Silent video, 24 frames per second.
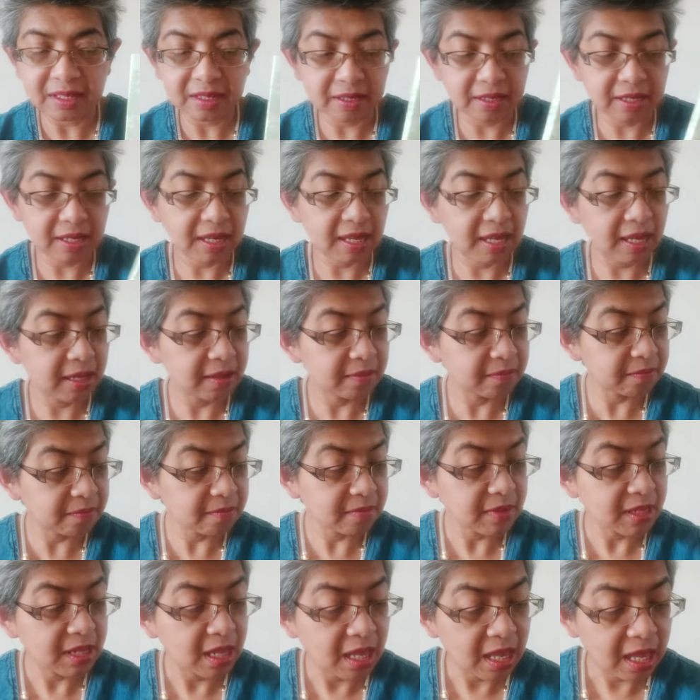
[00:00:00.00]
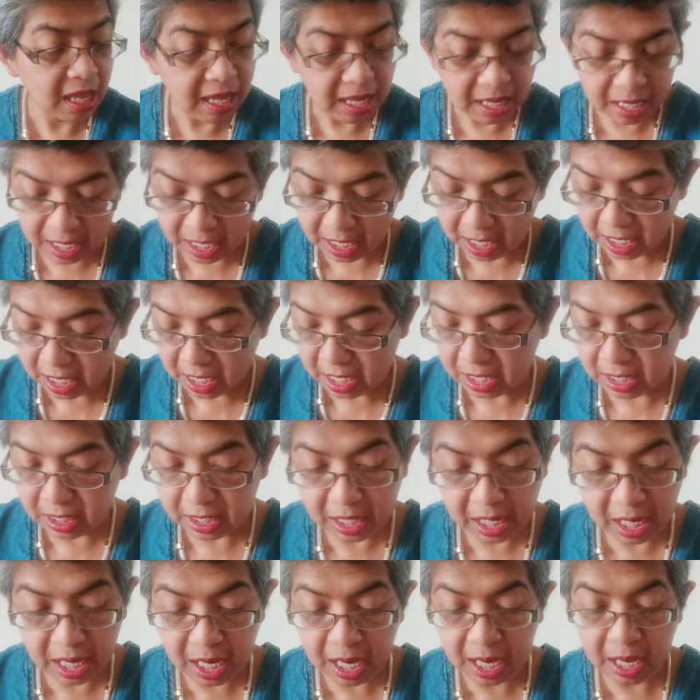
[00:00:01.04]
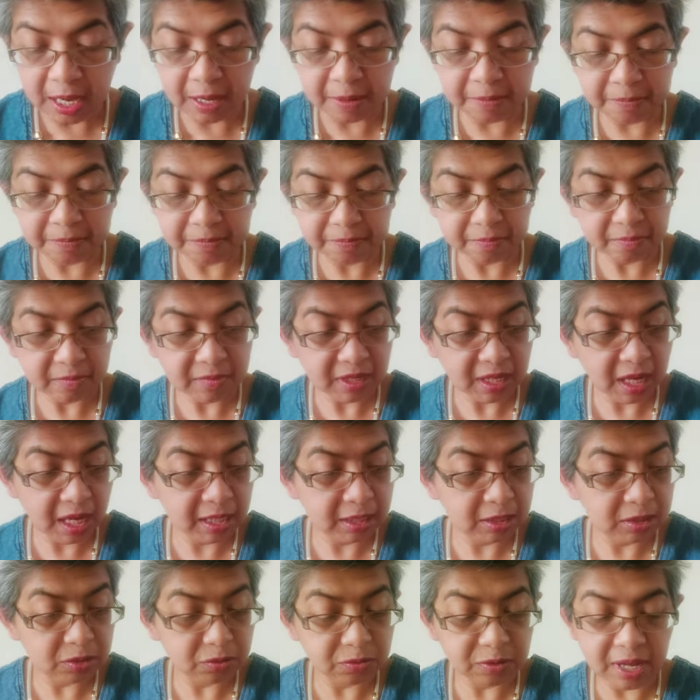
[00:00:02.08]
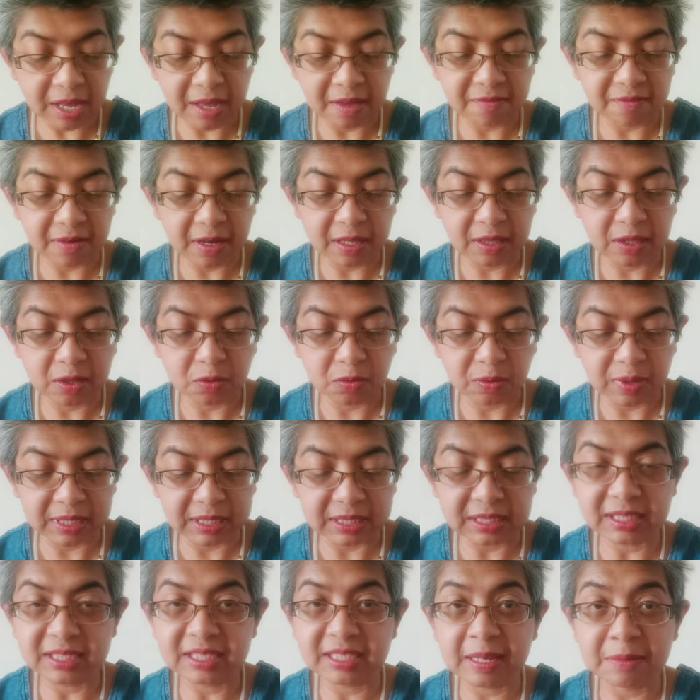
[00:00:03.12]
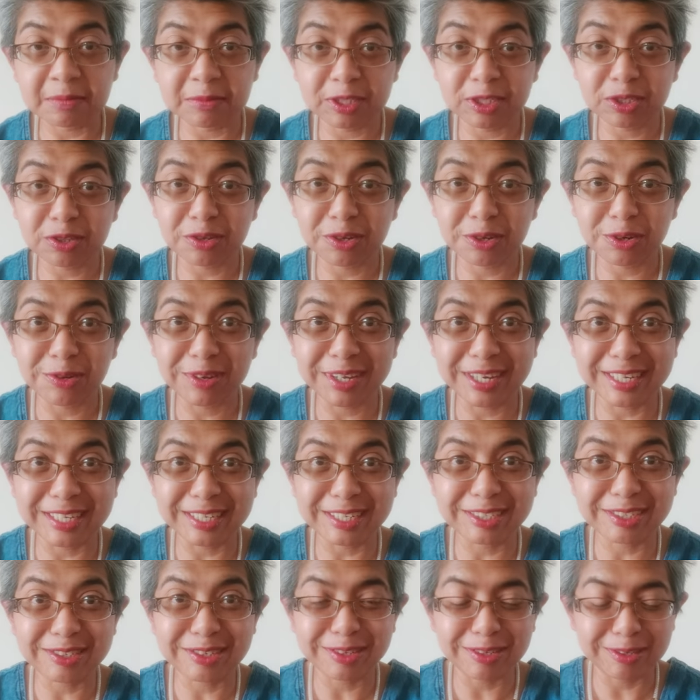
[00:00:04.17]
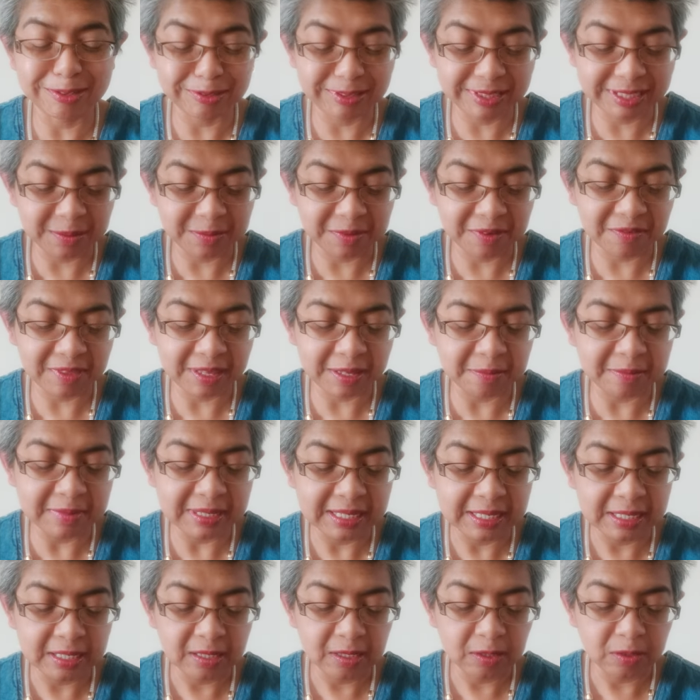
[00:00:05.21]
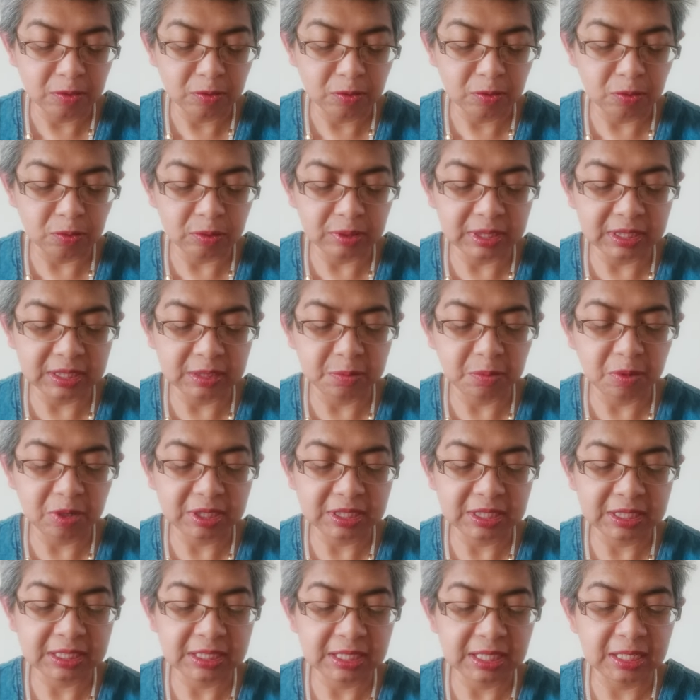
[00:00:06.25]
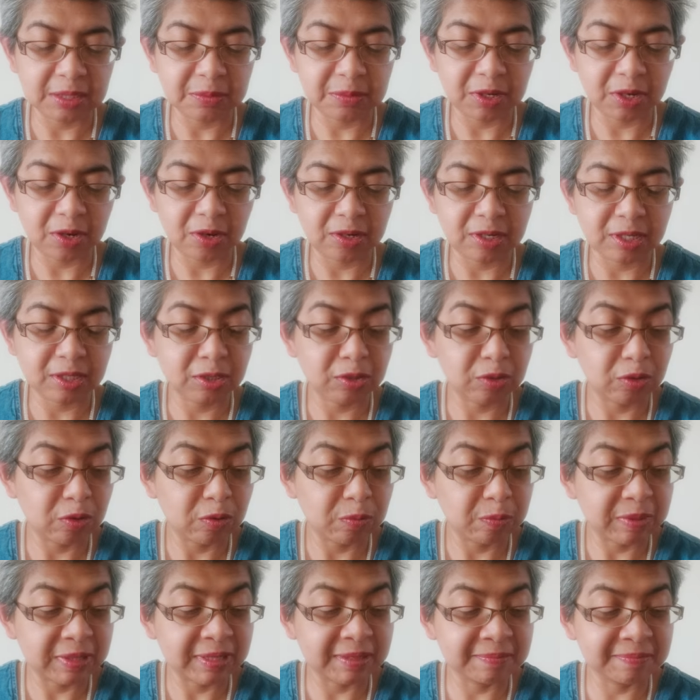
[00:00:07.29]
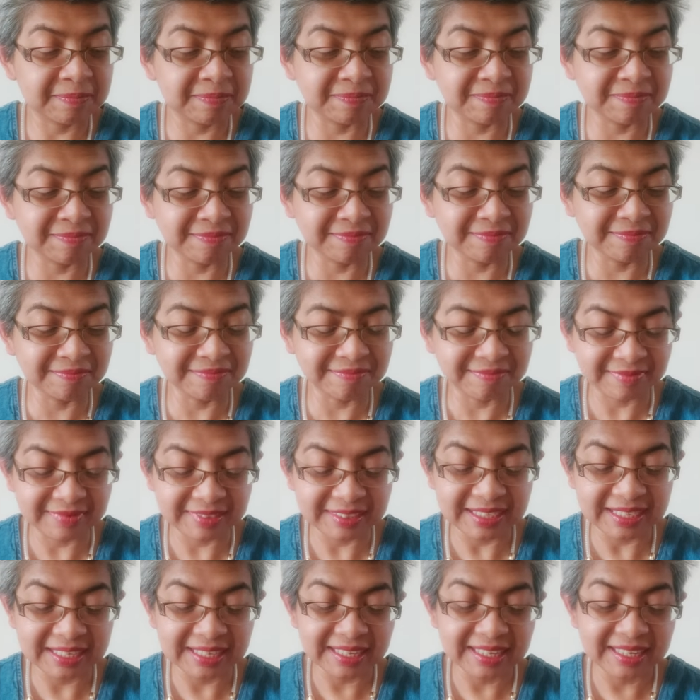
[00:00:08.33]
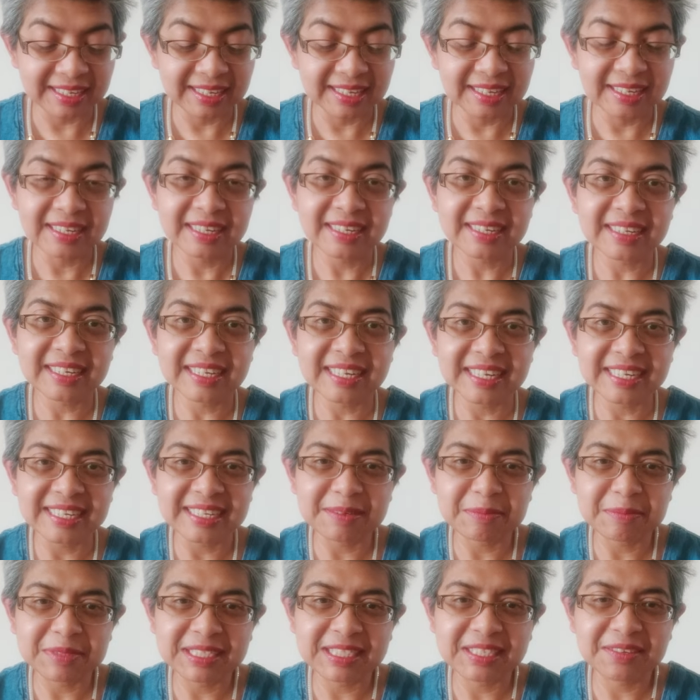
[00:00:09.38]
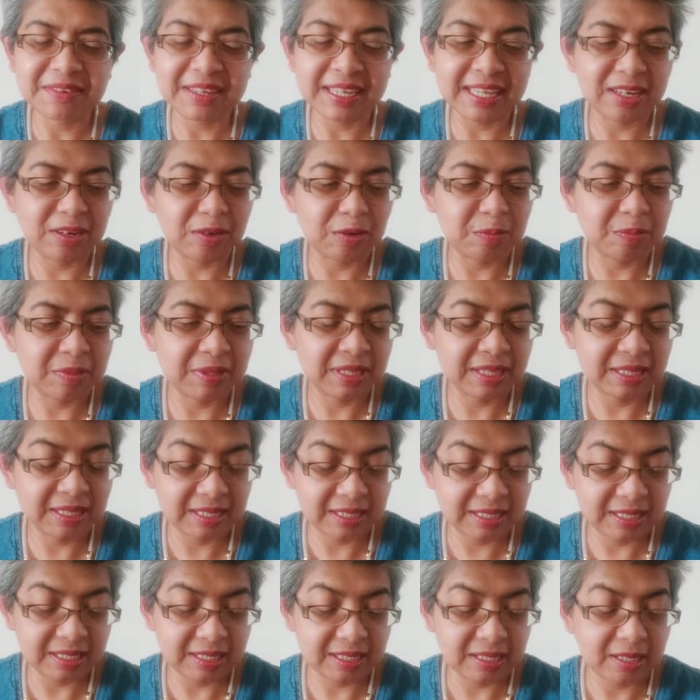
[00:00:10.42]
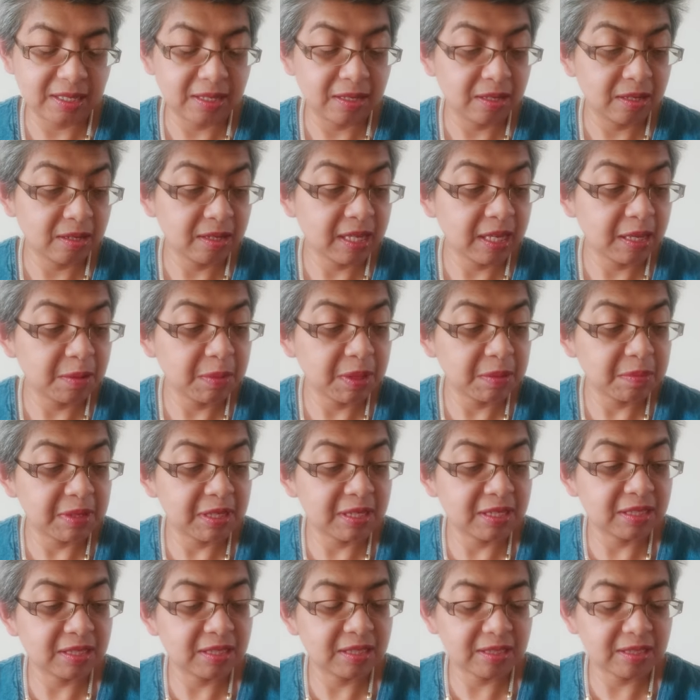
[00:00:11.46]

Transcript: okay and um, I do have other ones I'm just going to quickly show you some of them oh this box is a little bit harder to open okay let me see if I can open bit.